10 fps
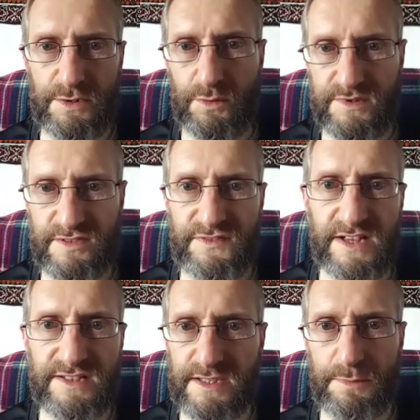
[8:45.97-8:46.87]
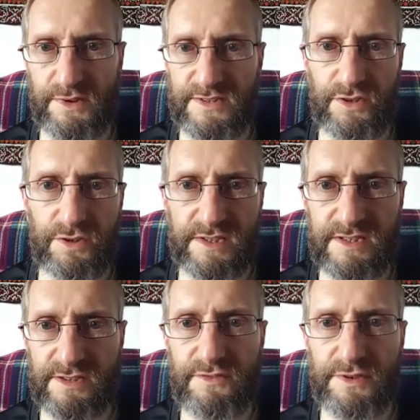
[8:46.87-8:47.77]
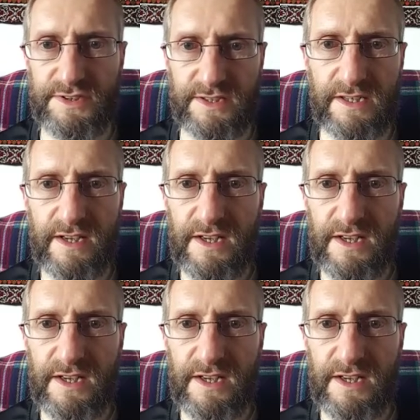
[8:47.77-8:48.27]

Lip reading: It was the fans. He put his all into everything.